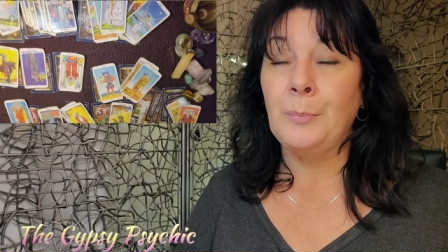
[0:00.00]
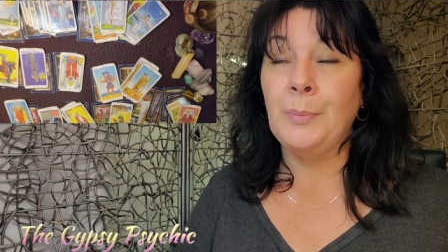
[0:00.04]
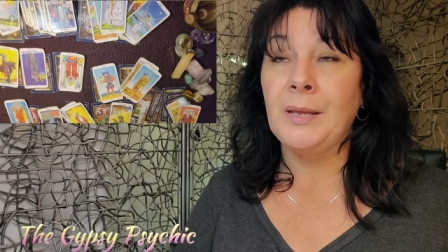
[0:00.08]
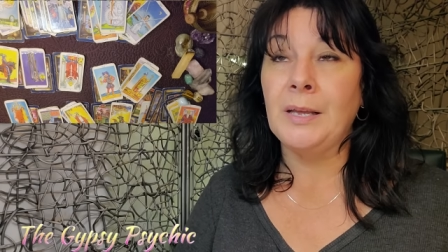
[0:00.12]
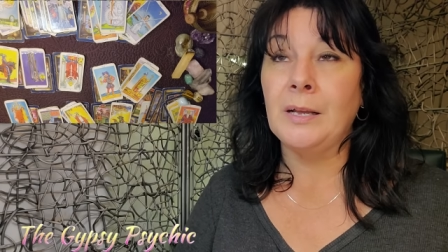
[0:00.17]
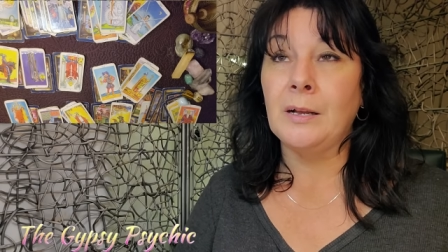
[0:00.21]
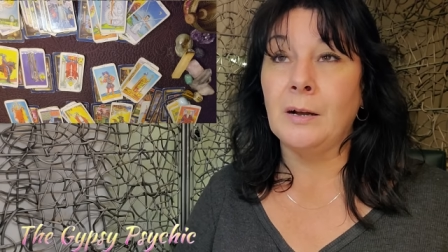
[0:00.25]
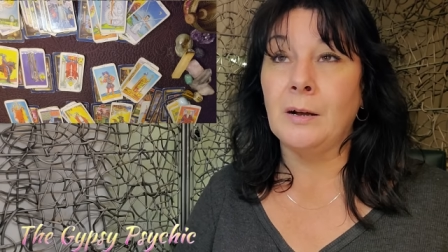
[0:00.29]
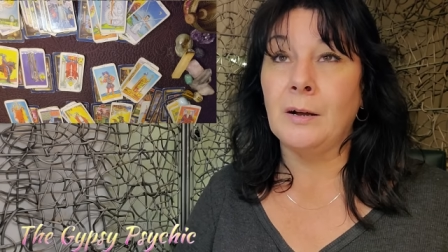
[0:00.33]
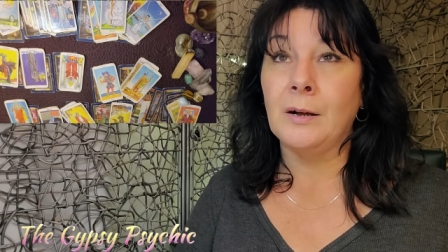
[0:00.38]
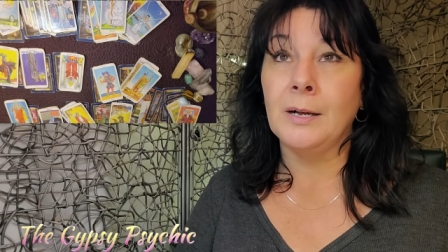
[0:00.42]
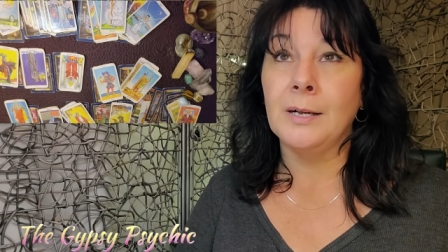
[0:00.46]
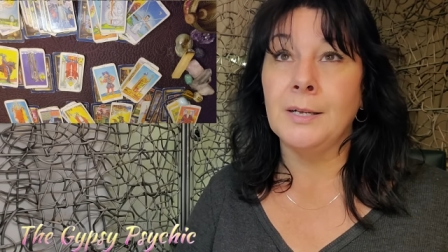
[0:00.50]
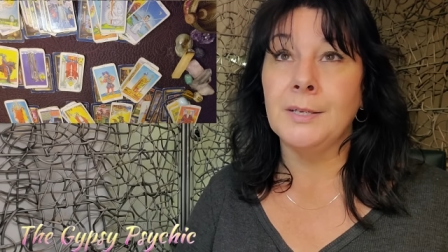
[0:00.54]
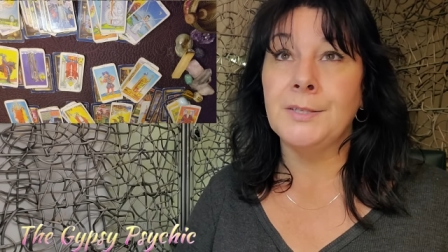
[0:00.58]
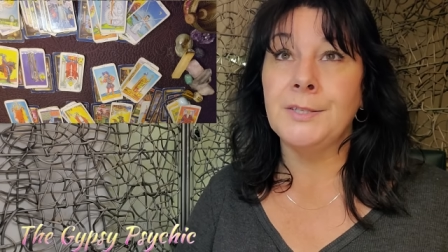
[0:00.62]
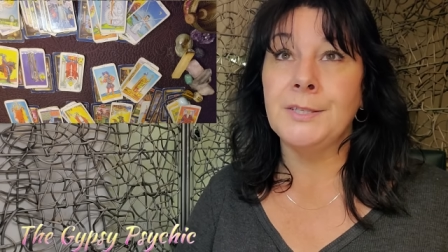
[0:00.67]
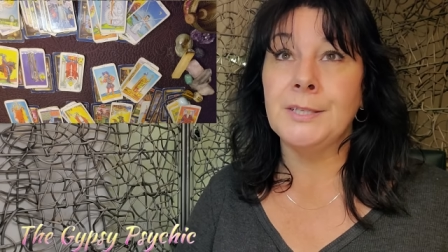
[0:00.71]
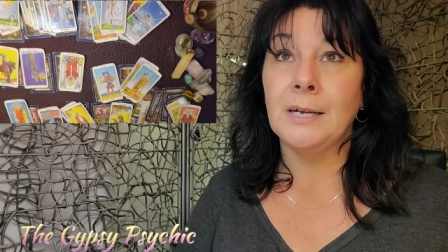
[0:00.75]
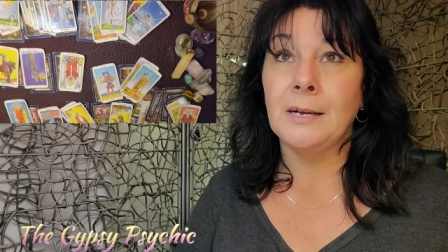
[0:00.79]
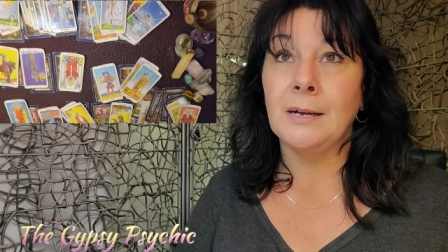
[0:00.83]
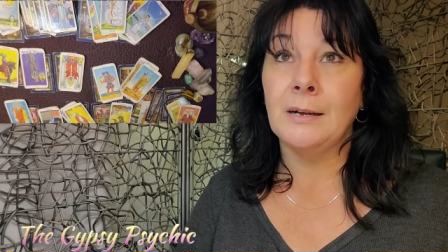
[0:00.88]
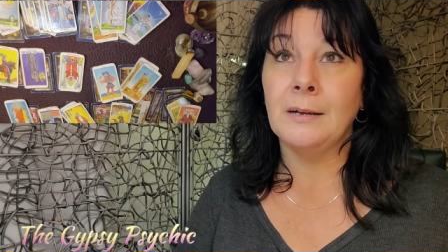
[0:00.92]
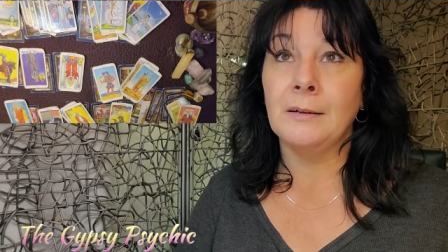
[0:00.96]

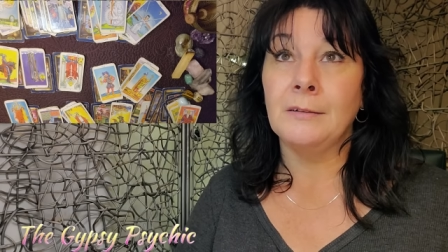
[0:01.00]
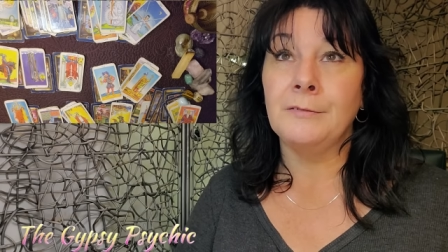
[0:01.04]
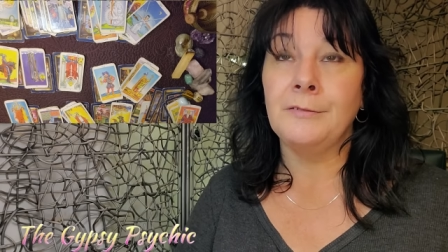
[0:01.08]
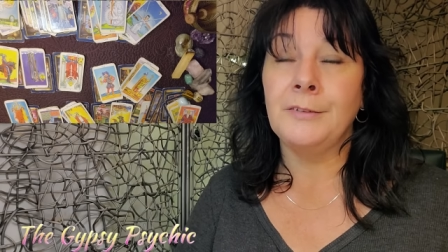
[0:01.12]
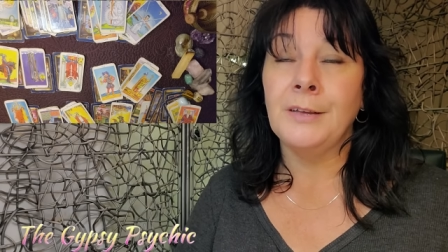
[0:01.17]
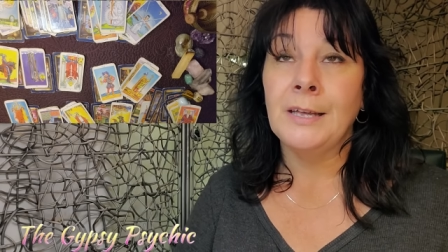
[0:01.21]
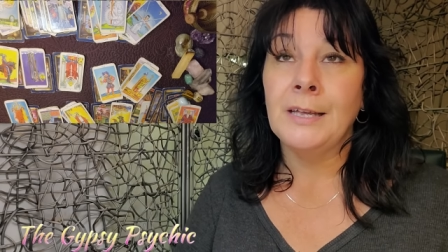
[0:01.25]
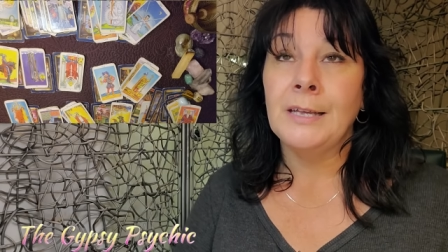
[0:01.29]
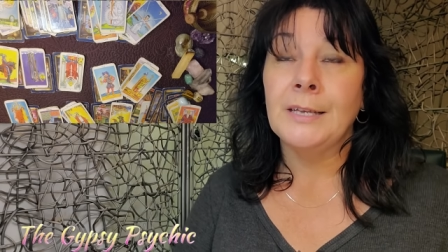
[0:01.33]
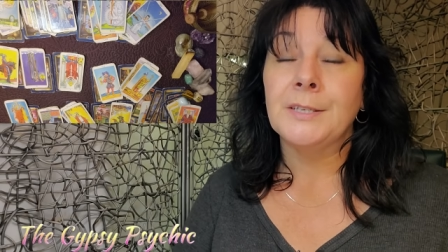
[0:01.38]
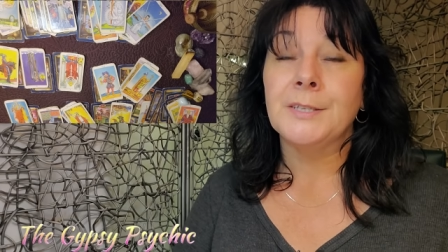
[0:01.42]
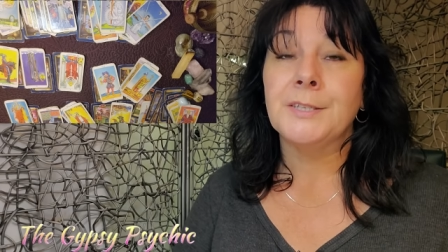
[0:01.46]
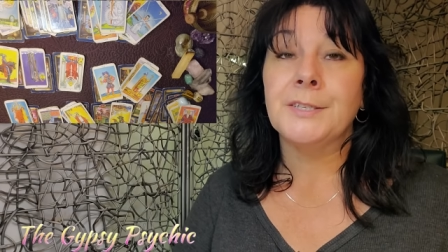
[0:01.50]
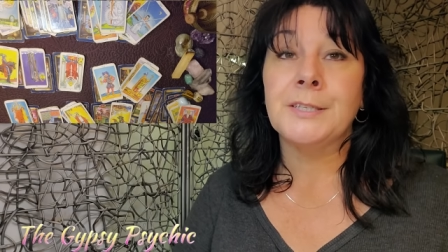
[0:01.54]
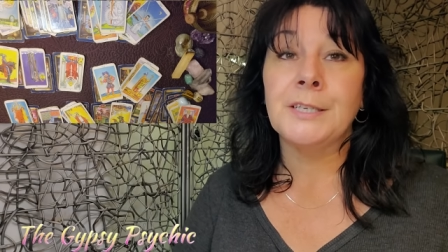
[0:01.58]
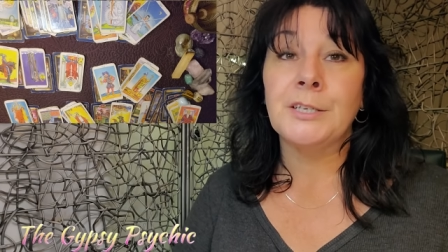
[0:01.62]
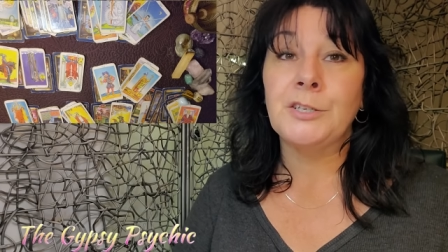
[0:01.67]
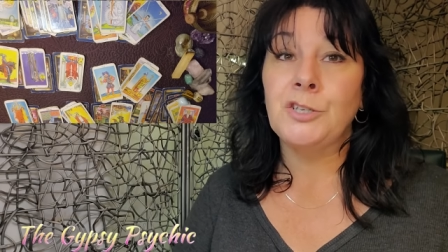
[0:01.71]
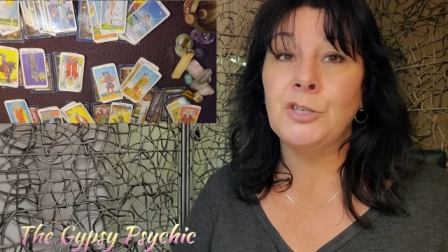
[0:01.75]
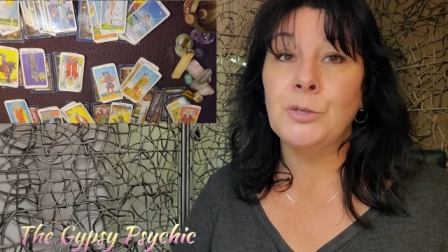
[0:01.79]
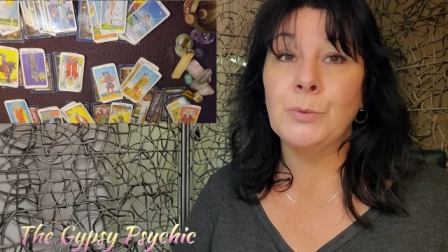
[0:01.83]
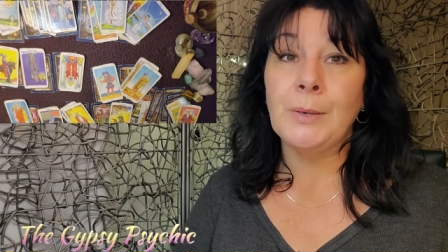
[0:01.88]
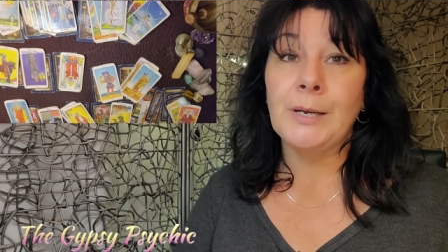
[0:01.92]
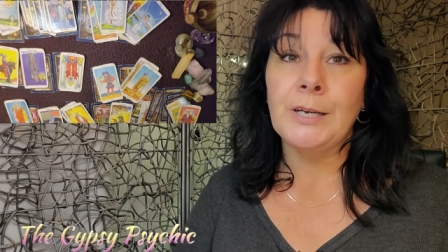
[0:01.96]
because of
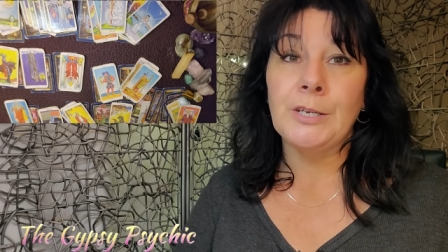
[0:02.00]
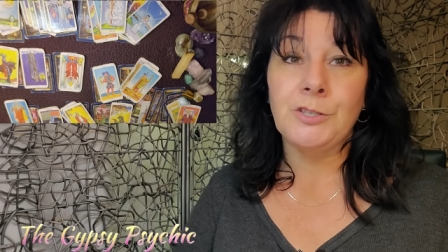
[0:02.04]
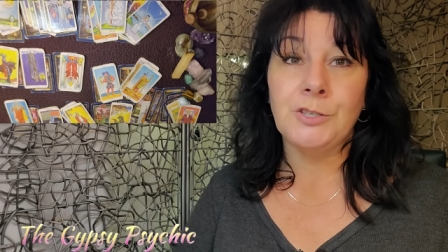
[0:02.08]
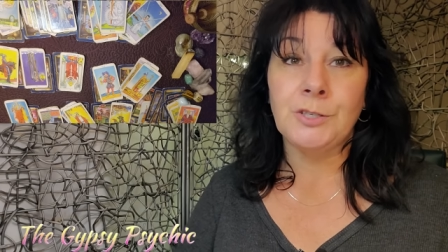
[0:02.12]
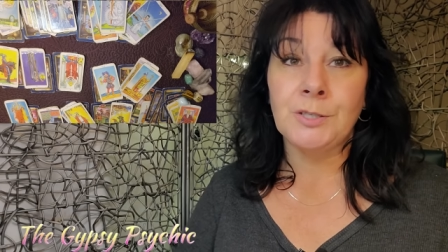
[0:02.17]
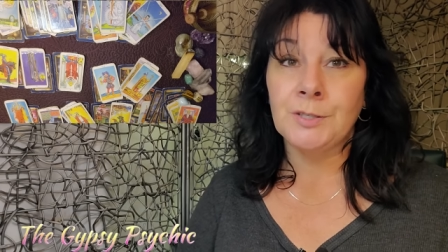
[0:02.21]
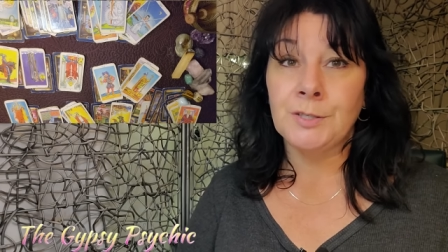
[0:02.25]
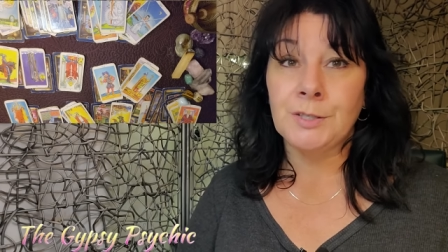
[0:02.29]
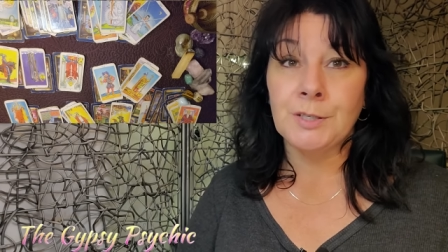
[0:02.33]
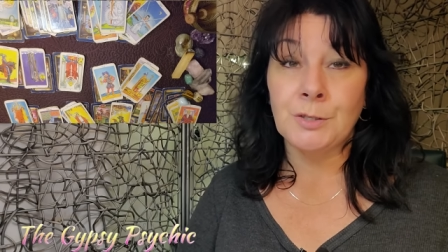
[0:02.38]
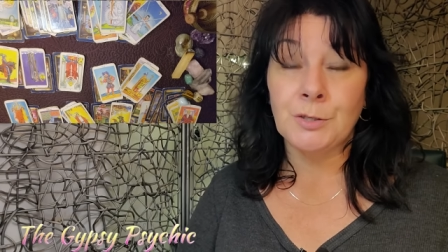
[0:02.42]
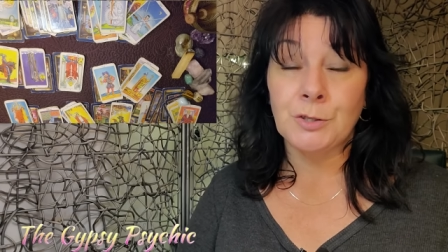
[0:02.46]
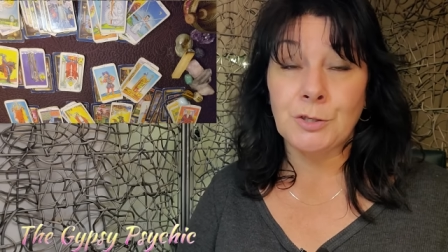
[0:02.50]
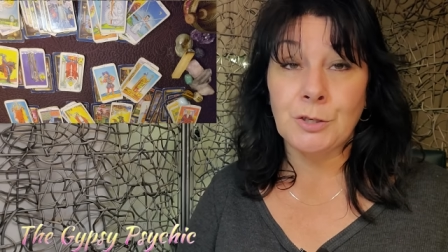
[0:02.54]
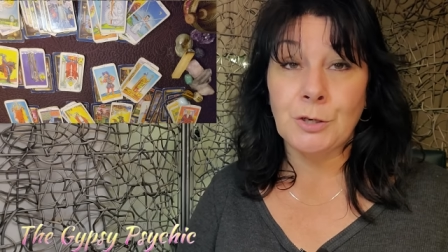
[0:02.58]
situations and